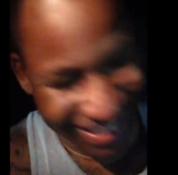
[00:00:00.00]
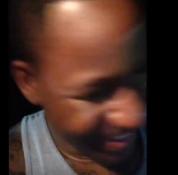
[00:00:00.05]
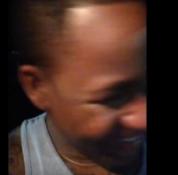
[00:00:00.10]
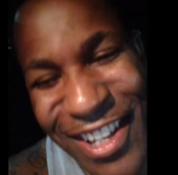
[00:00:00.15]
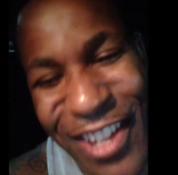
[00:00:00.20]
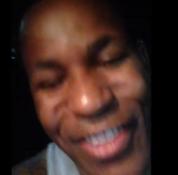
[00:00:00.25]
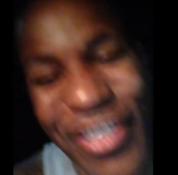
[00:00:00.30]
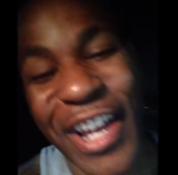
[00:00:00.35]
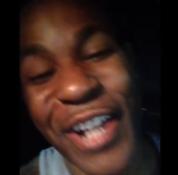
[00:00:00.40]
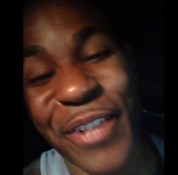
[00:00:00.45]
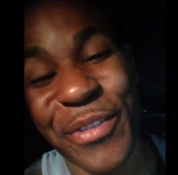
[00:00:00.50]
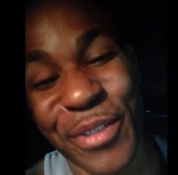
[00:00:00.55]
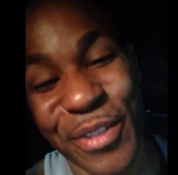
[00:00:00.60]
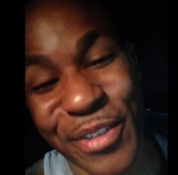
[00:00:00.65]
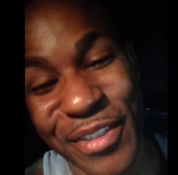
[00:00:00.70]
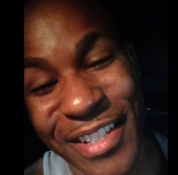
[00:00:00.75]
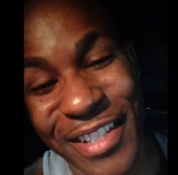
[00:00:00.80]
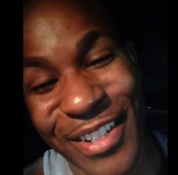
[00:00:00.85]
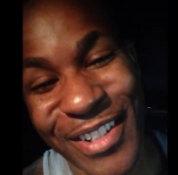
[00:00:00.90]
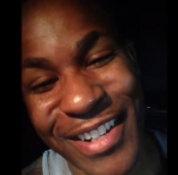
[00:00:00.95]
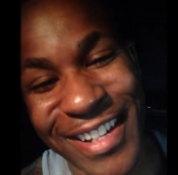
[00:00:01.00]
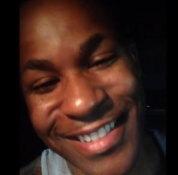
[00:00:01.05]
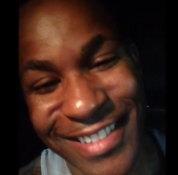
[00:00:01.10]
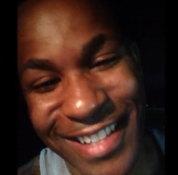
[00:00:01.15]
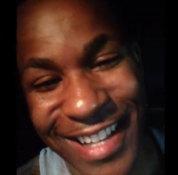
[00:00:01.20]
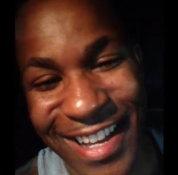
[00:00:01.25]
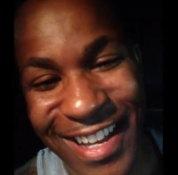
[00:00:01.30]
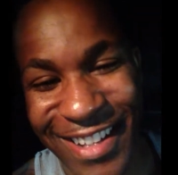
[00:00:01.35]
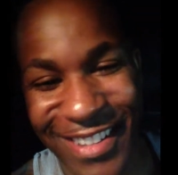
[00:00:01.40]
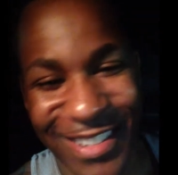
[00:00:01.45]
Y'all thought I was gonna steal their
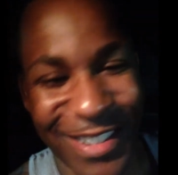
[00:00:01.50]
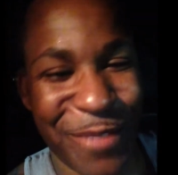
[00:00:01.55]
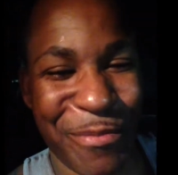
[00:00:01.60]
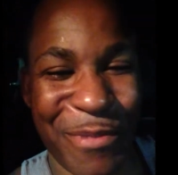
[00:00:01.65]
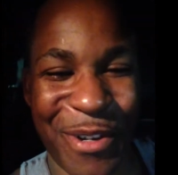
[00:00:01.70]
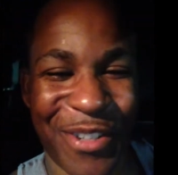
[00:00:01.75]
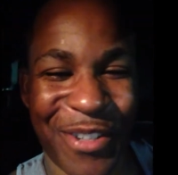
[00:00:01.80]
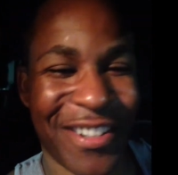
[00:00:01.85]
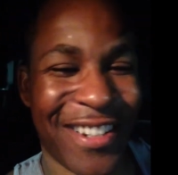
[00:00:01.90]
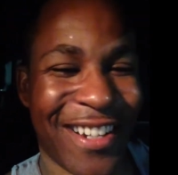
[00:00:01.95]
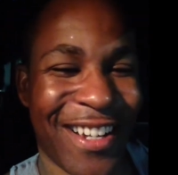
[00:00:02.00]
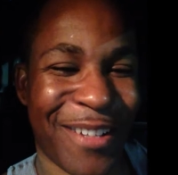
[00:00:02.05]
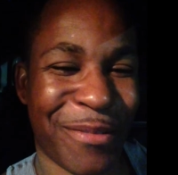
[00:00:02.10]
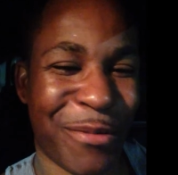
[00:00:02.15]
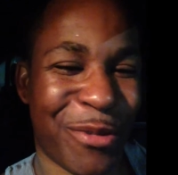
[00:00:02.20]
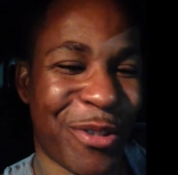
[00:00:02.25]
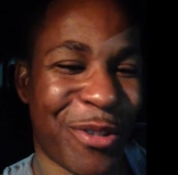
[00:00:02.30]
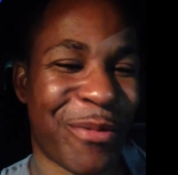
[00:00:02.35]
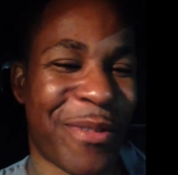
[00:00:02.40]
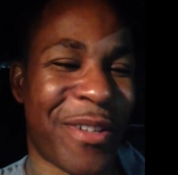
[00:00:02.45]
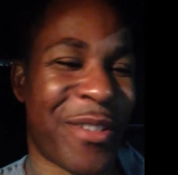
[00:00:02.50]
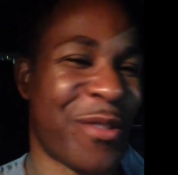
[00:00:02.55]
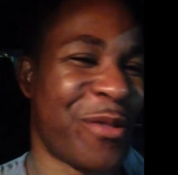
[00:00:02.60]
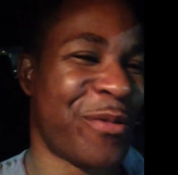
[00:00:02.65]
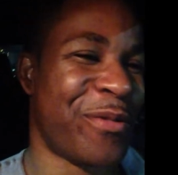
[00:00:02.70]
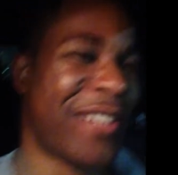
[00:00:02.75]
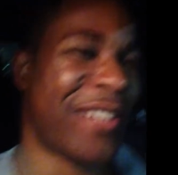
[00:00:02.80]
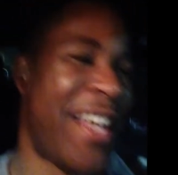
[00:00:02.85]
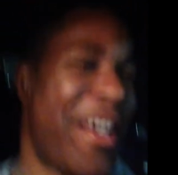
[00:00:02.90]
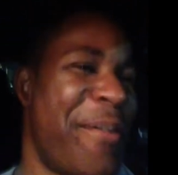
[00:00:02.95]
style? Come on, dog. I'm too original
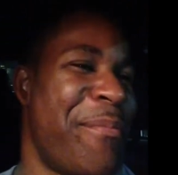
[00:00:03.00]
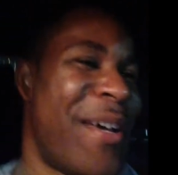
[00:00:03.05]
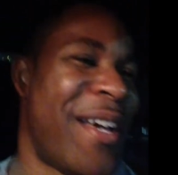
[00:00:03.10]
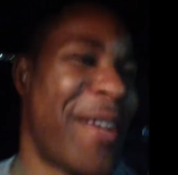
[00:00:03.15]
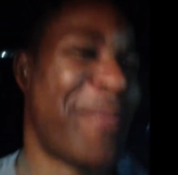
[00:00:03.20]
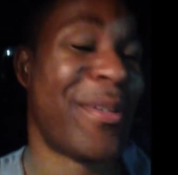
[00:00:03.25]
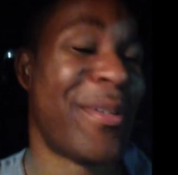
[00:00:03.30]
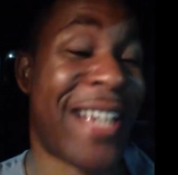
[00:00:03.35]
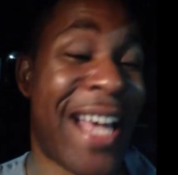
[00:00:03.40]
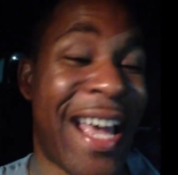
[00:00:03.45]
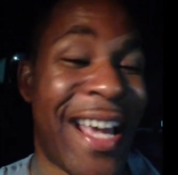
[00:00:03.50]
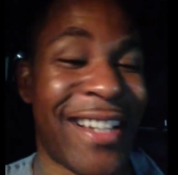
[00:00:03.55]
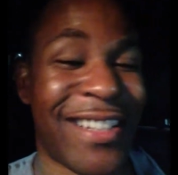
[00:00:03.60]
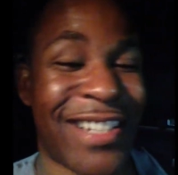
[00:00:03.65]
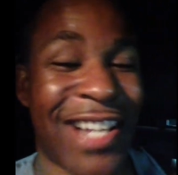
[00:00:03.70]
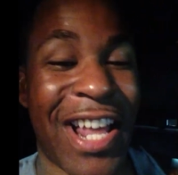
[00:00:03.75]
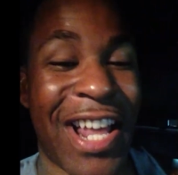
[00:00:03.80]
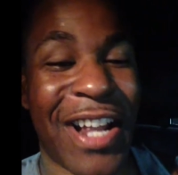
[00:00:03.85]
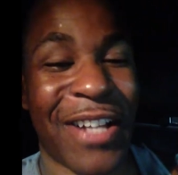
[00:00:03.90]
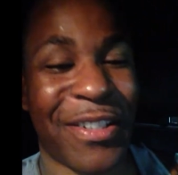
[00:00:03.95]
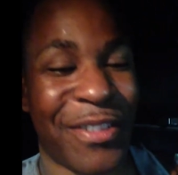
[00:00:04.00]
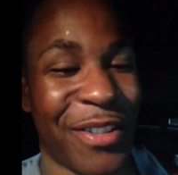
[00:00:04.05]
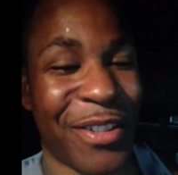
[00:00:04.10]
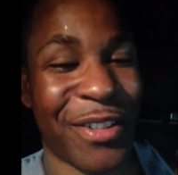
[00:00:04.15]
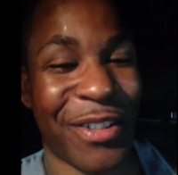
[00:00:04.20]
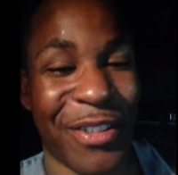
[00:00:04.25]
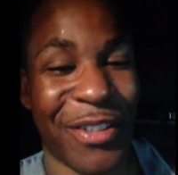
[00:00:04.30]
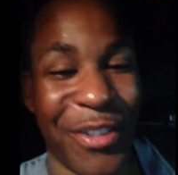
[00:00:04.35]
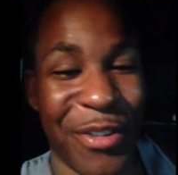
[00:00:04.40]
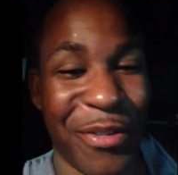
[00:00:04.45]
for that bad. But hey, shout out
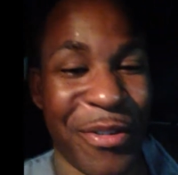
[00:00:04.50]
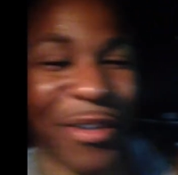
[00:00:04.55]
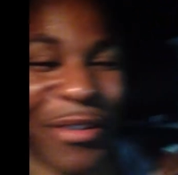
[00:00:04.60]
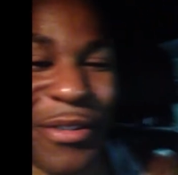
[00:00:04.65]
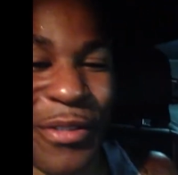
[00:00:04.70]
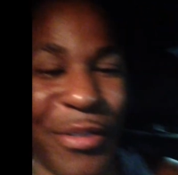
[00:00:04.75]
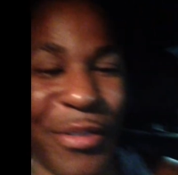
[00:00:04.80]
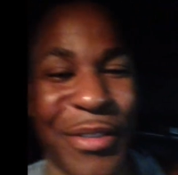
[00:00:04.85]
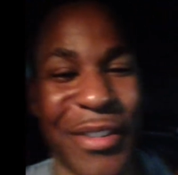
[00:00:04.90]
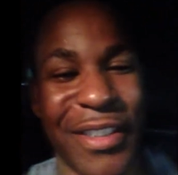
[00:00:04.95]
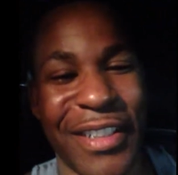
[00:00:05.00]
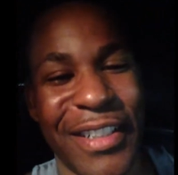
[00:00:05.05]
to you know.